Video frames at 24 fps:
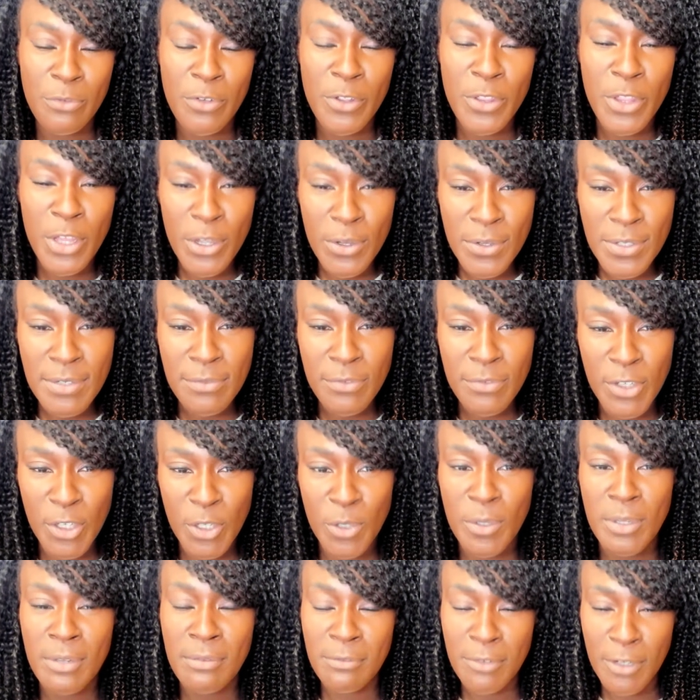for those of
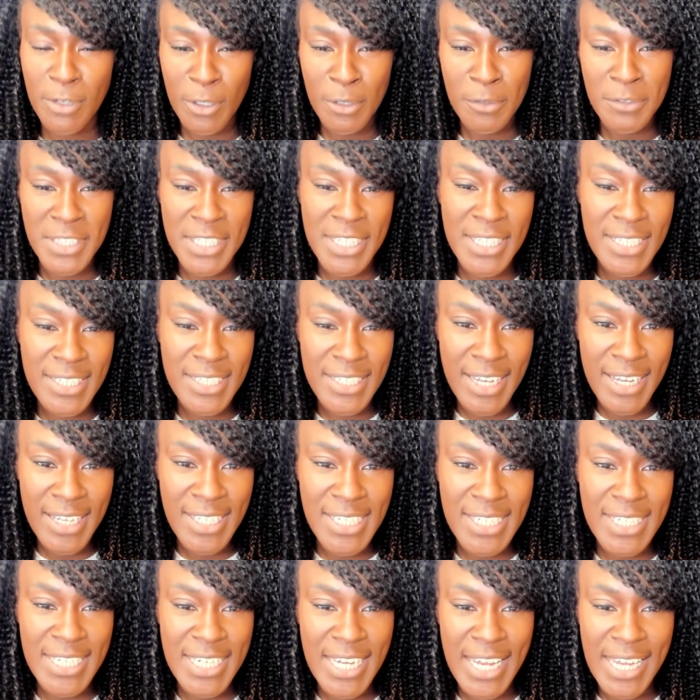you involved in the
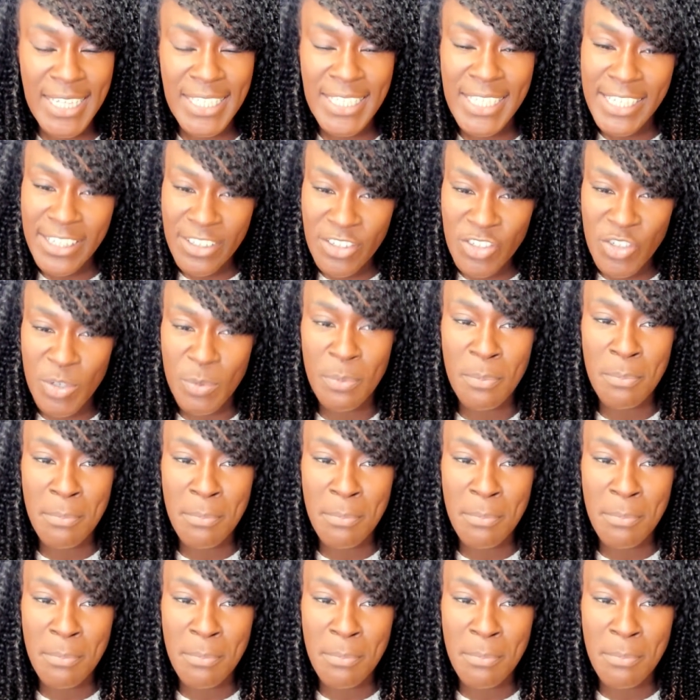day-to-day leadership